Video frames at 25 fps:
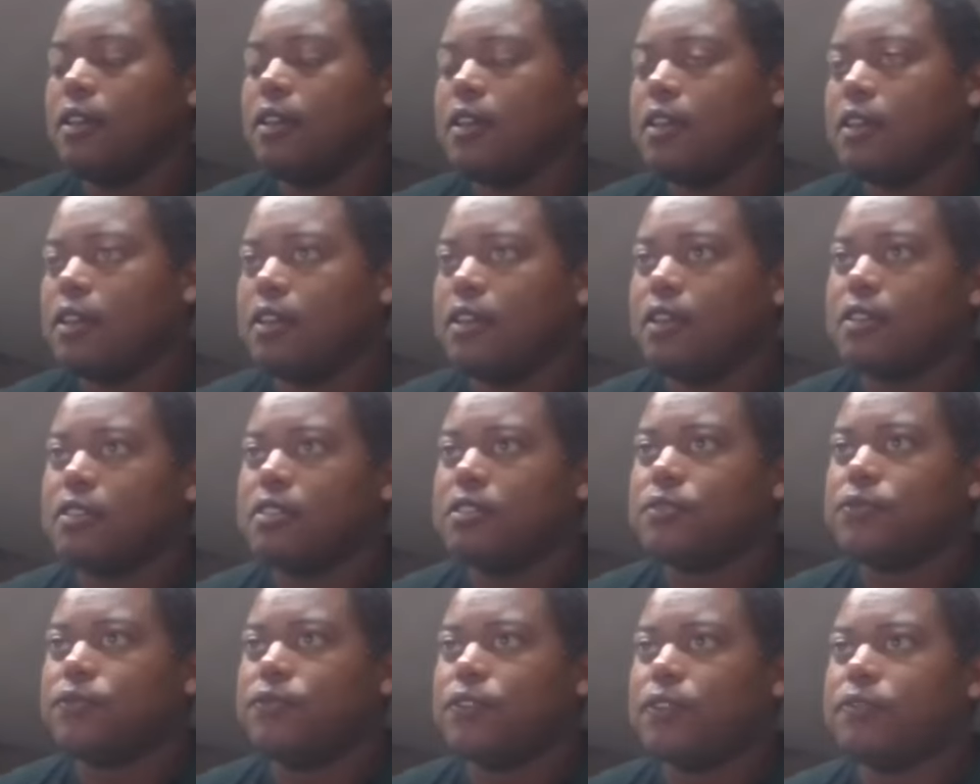
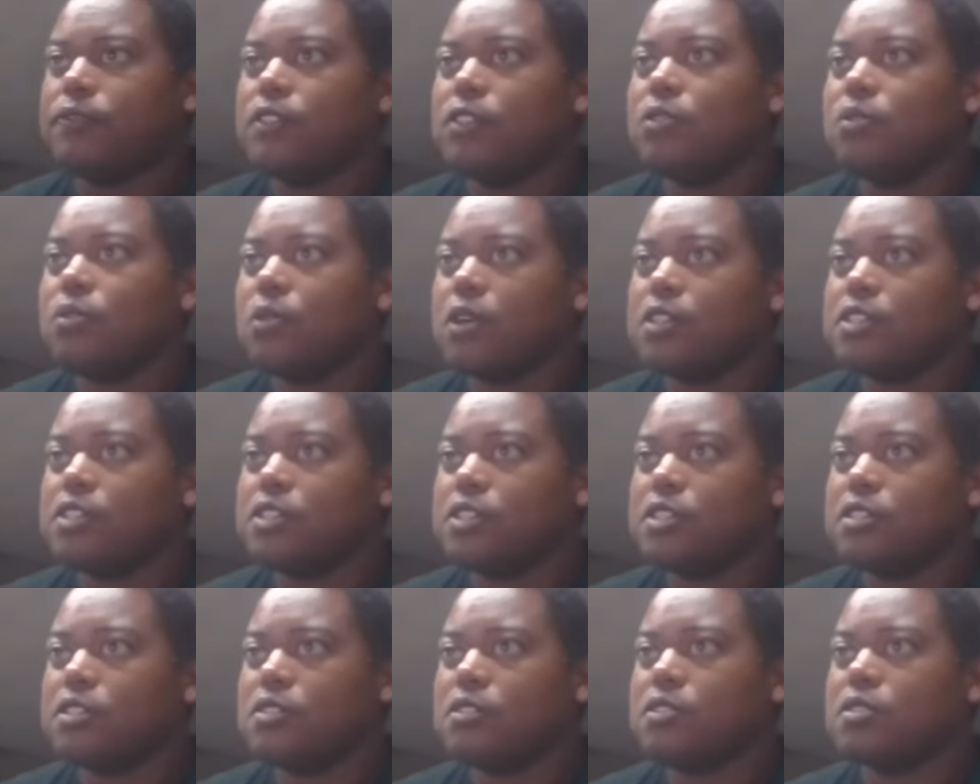it's 50
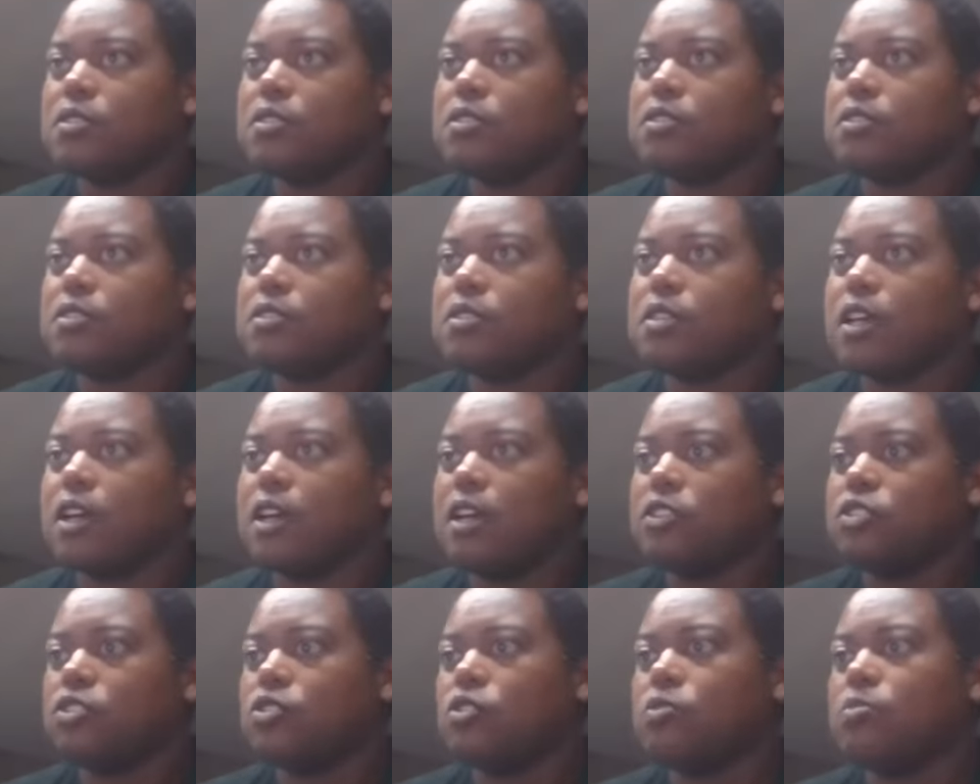questions,
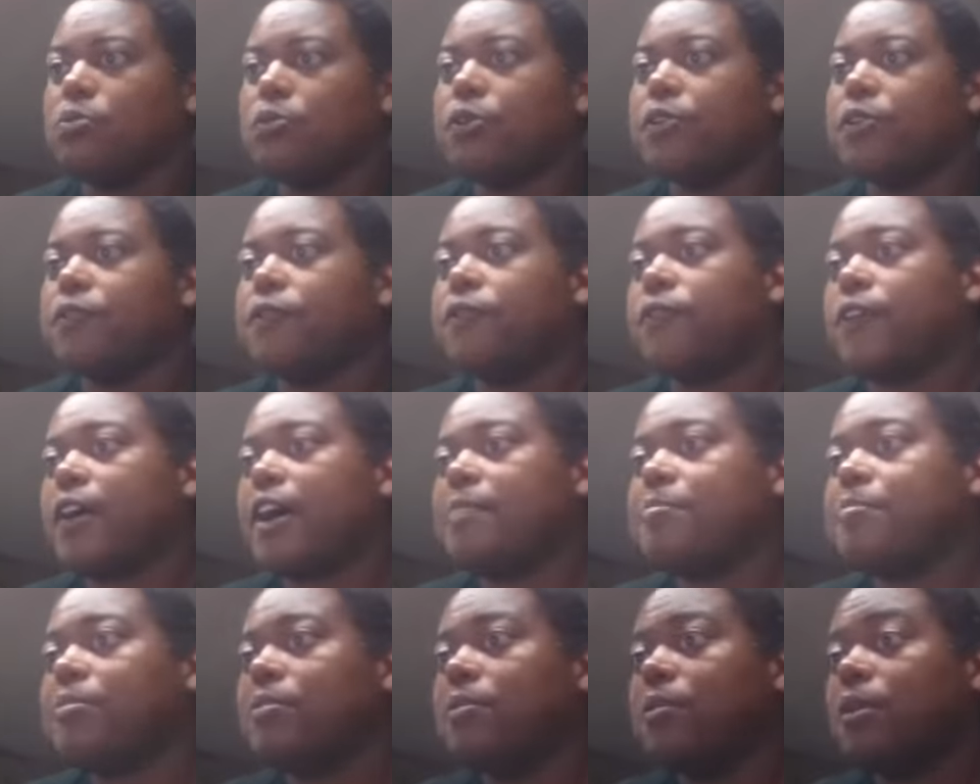2.5
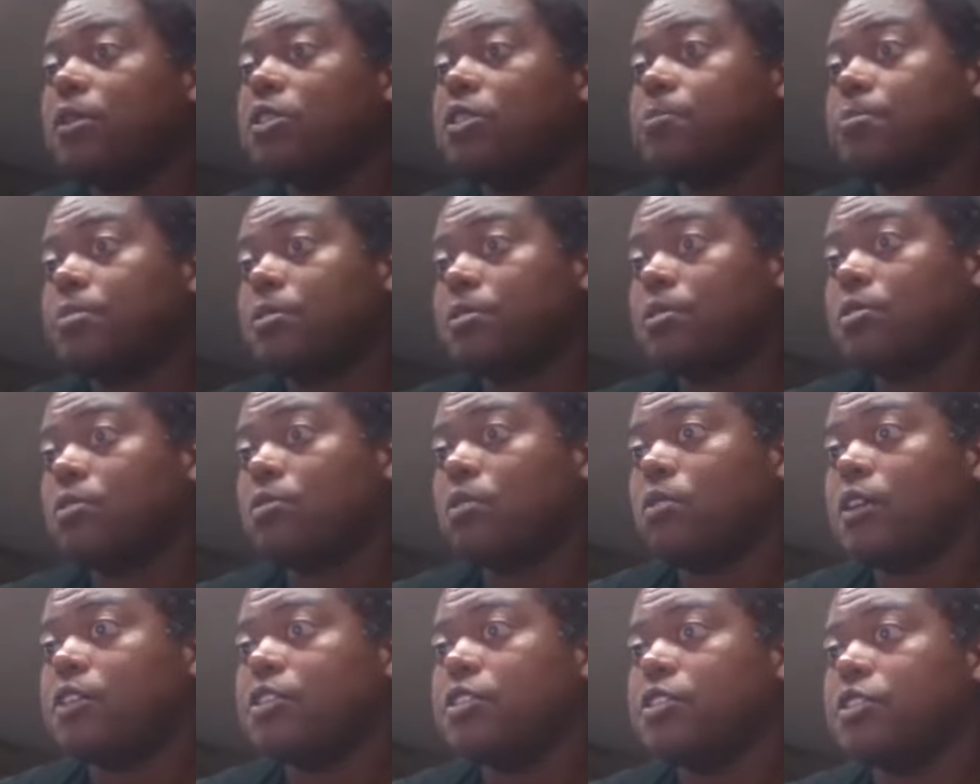points per
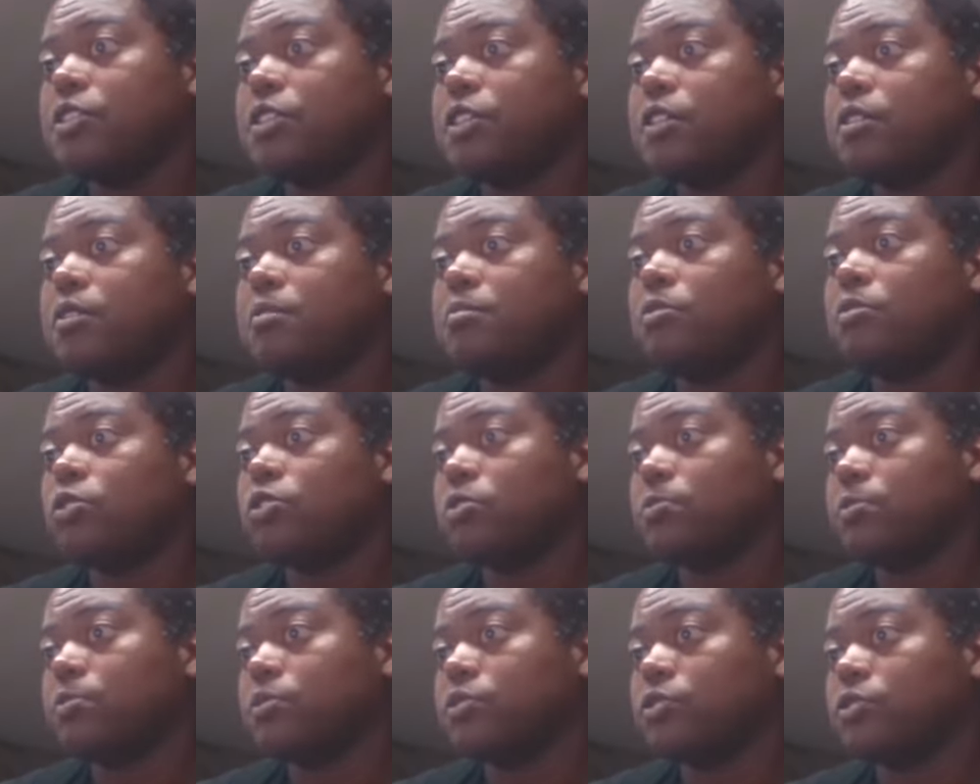question,
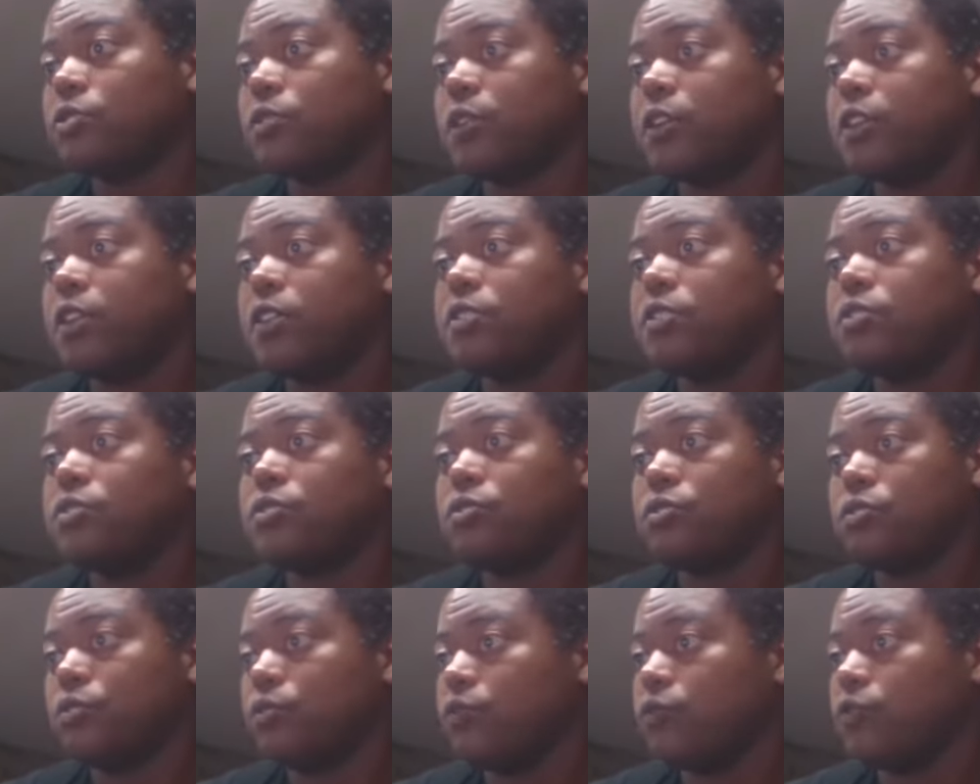multiple choice,
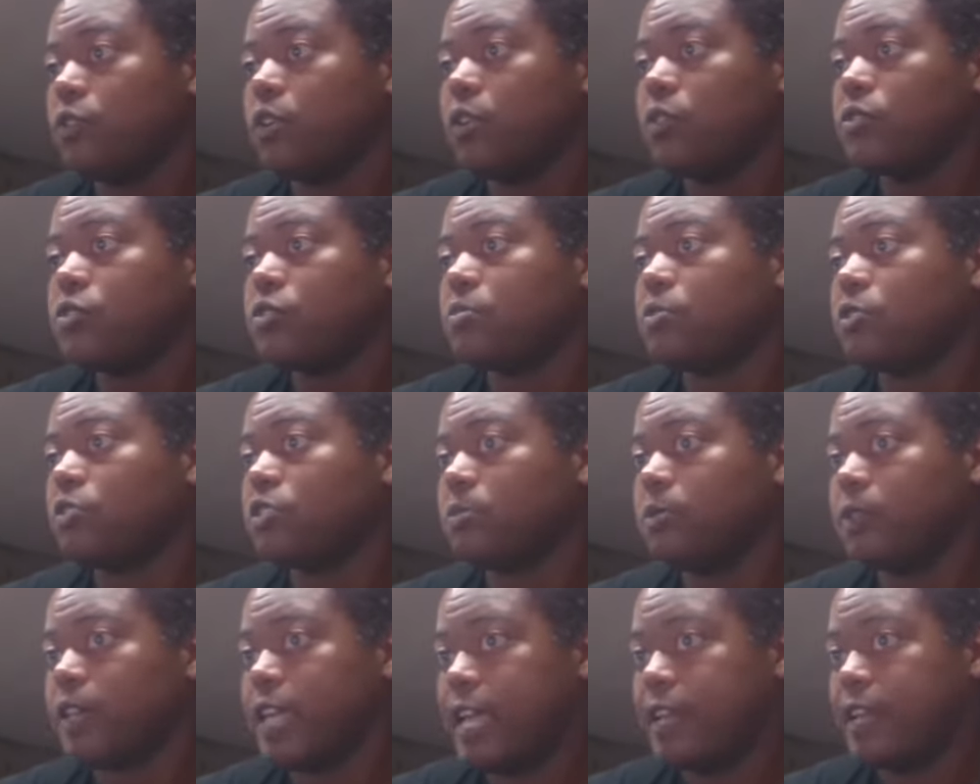true, false,
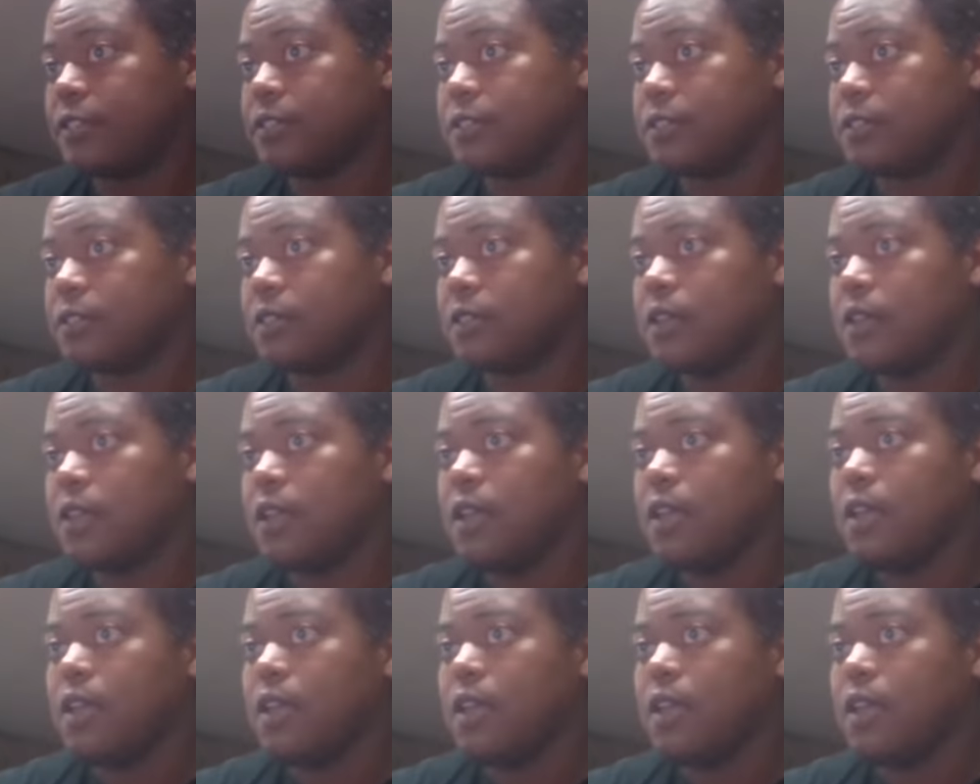multiple answer.